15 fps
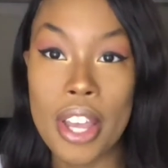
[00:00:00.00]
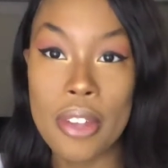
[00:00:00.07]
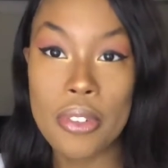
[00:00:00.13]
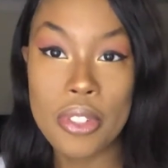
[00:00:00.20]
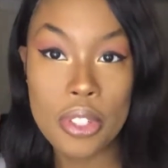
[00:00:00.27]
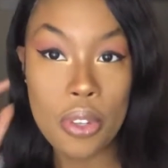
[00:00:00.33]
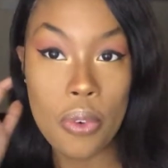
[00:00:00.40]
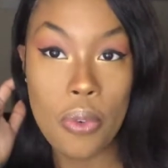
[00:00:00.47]

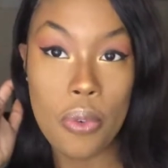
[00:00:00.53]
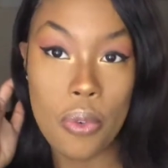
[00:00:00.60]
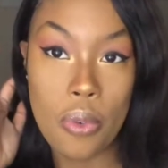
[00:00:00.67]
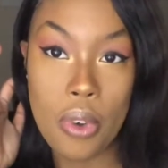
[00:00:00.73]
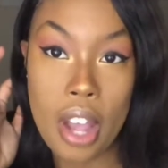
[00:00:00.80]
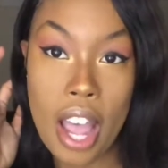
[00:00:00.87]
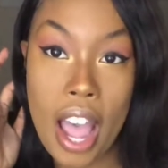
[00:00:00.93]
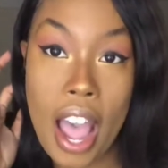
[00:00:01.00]
So
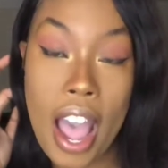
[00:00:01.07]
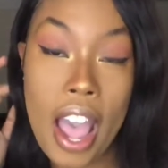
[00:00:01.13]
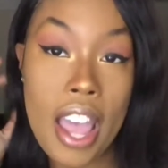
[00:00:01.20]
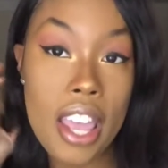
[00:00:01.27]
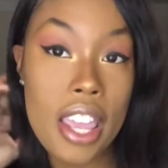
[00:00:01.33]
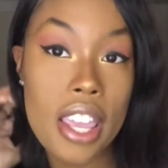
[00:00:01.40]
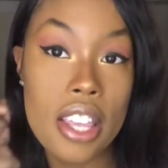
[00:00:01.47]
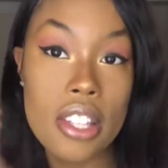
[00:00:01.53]

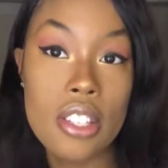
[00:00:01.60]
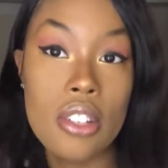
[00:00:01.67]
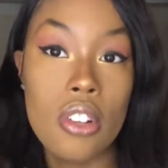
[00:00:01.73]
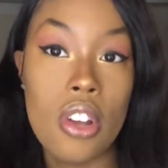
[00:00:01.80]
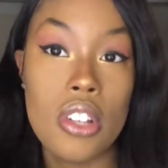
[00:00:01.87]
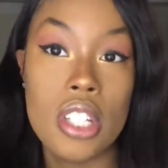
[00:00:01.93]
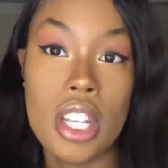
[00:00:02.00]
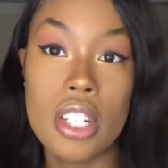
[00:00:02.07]
I get to
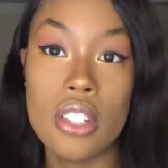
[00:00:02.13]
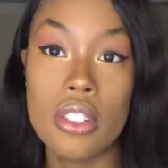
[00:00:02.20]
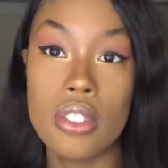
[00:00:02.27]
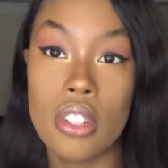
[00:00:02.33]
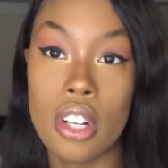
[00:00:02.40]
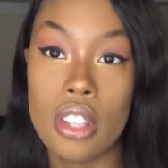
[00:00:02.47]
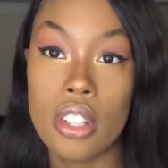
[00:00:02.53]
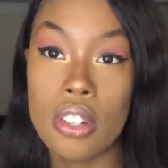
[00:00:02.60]
Los Angeles
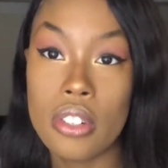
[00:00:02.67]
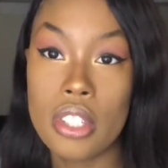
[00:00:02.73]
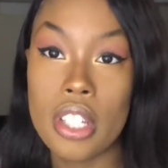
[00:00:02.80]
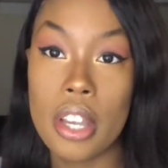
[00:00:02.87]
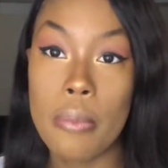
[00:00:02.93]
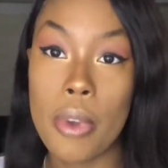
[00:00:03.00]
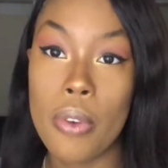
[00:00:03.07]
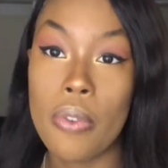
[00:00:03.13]
on a Thursday.
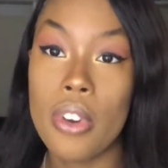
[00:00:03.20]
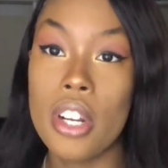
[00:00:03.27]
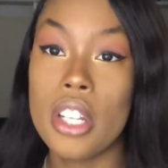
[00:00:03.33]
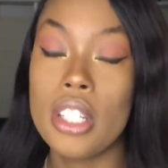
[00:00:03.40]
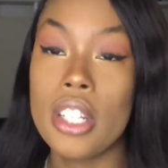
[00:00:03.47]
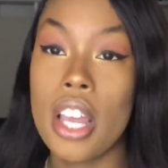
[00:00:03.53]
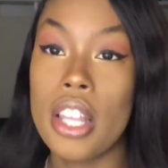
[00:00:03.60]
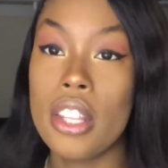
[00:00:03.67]
My friend
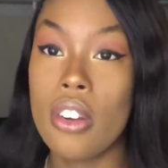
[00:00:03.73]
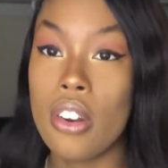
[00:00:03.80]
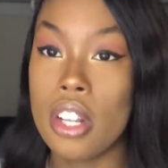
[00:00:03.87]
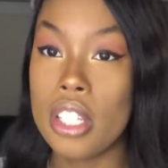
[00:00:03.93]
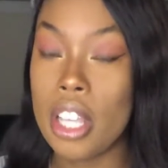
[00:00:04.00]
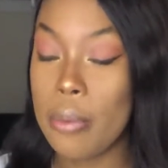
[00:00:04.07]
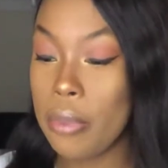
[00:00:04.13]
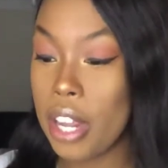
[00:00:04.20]
is not there on the
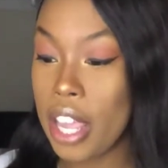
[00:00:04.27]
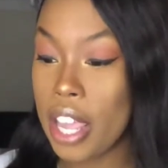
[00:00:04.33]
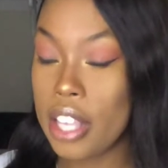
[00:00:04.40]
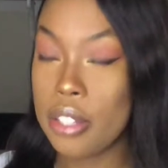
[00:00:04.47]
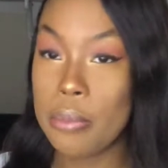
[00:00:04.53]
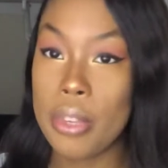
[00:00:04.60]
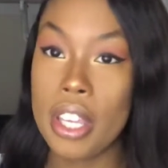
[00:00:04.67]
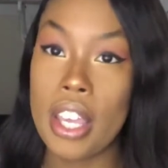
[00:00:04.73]
same day
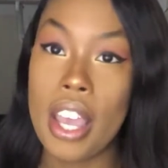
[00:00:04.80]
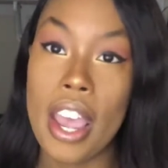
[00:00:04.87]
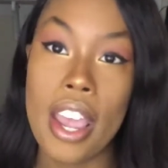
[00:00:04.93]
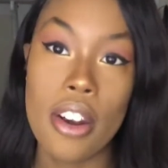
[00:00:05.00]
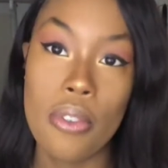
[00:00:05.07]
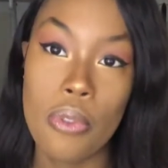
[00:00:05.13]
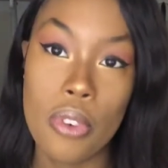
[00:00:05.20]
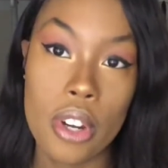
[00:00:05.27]
as me. I had
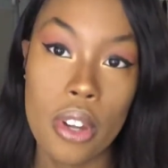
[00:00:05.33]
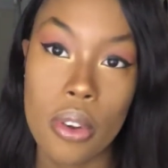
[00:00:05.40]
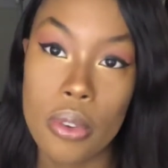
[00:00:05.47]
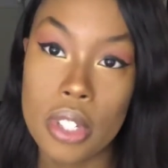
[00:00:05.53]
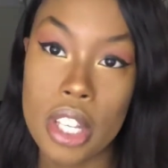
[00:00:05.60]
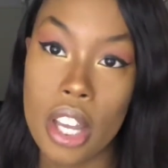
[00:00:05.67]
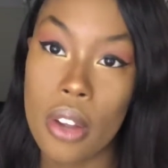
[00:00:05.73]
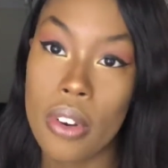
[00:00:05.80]
a free
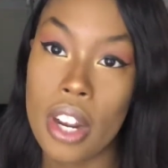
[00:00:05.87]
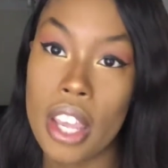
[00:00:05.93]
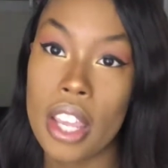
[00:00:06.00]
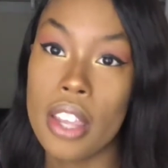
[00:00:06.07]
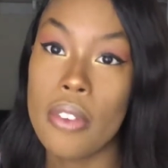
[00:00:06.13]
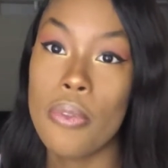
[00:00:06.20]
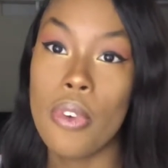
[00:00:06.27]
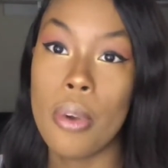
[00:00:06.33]
hotel
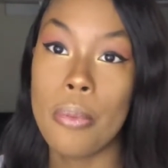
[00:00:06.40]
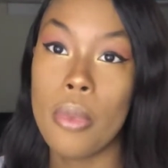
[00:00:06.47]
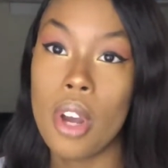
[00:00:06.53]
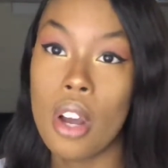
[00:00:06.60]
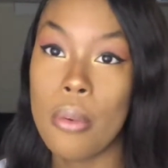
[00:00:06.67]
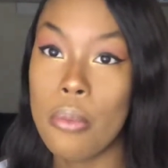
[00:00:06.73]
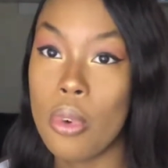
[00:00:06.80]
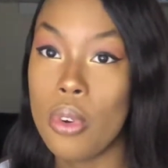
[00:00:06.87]
night from
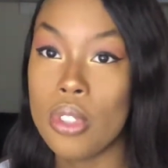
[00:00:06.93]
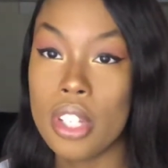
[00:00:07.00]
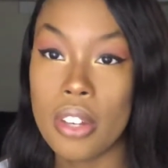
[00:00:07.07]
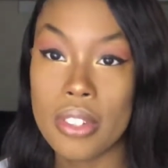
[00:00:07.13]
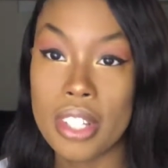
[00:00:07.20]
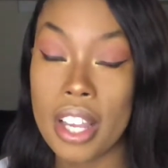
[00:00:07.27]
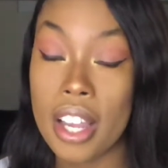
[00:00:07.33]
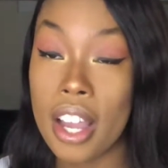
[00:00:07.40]

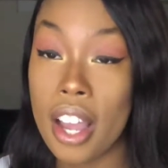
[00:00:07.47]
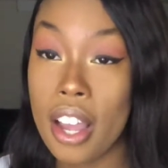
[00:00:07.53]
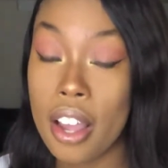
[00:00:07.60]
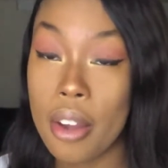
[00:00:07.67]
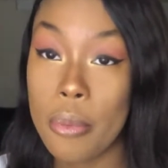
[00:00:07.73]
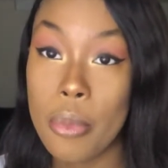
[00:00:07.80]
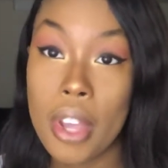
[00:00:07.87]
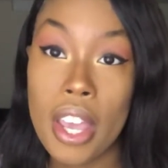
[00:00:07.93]

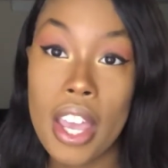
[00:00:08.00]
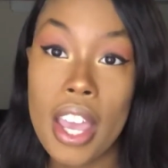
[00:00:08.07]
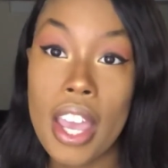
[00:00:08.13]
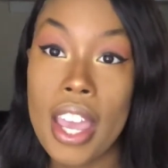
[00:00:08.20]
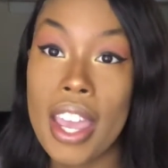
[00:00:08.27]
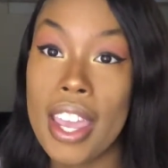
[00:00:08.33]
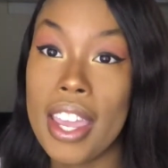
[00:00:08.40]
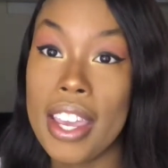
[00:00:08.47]
hotels.com,
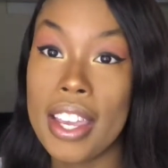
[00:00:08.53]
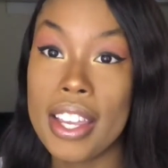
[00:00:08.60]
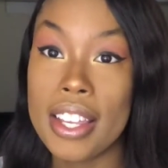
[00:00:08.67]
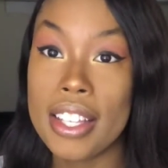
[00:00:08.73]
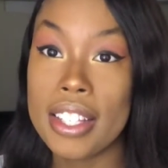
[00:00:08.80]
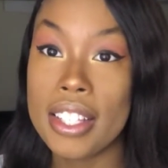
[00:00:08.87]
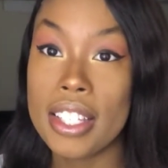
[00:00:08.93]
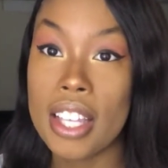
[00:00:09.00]

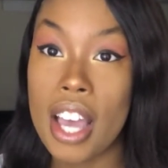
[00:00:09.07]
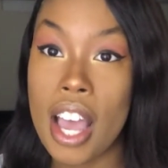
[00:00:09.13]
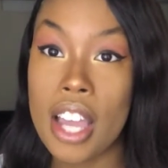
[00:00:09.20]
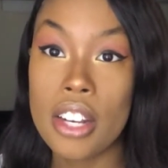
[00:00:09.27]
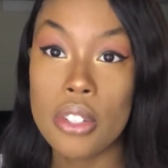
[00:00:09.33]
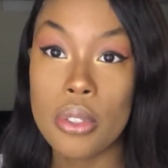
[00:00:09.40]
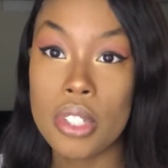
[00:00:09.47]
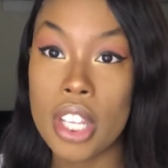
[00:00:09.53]
and I
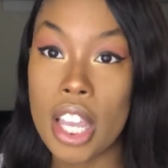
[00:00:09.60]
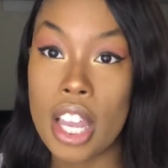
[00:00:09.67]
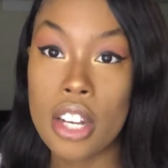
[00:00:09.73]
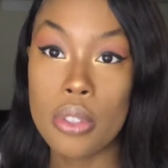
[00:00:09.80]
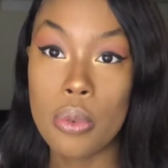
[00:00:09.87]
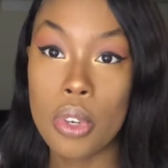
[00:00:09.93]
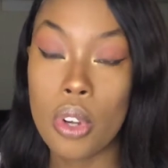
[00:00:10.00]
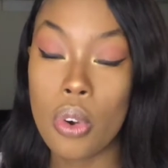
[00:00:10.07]
just was like, I
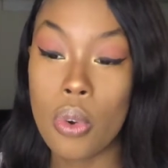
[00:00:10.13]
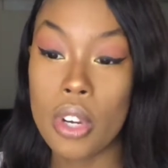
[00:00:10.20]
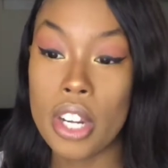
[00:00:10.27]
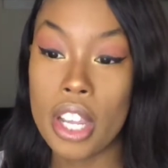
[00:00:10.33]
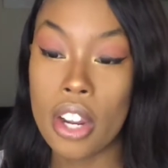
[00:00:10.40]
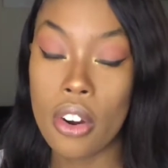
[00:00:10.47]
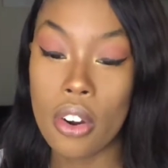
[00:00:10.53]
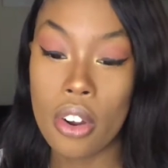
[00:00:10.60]
just want to go a
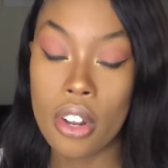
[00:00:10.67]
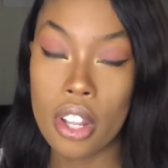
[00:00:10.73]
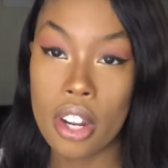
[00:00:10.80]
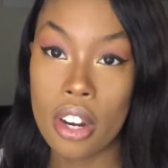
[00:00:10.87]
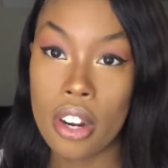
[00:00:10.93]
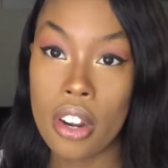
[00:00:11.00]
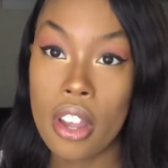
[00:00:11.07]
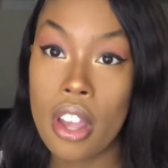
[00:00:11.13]
day earlier.